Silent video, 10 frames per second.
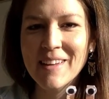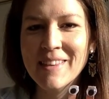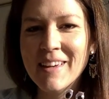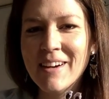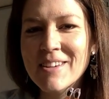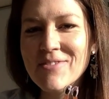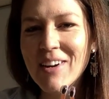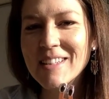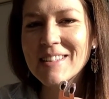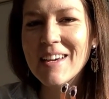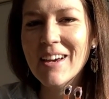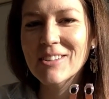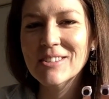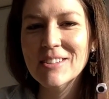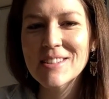And there's my
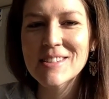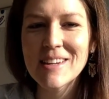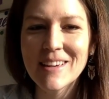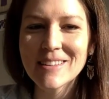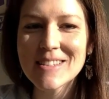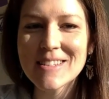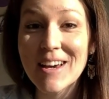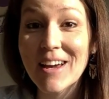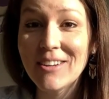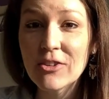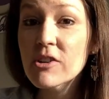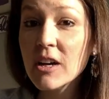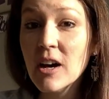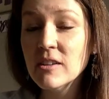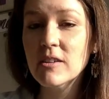snail. So the snail is done. You
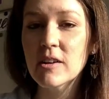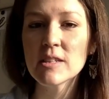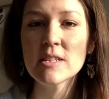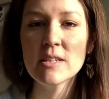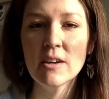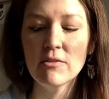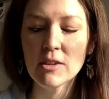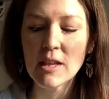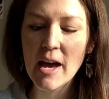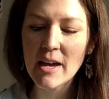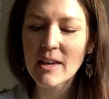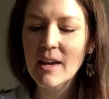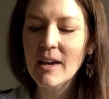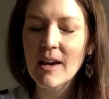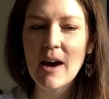can color on the snail if you like,
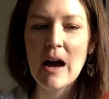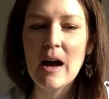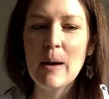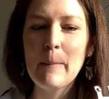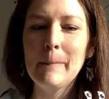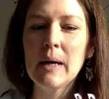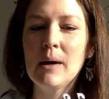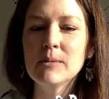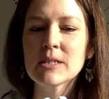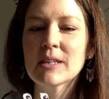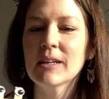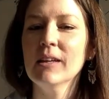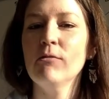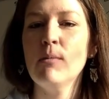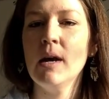but I'm just going to
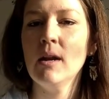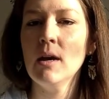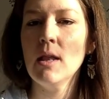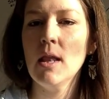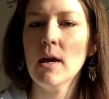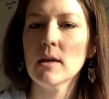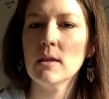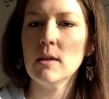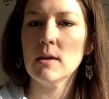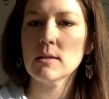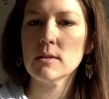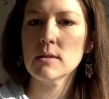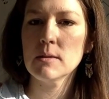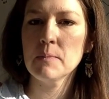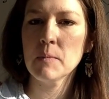leave mine like
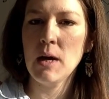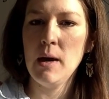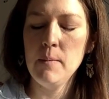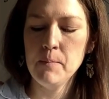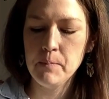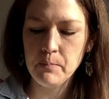this, okay?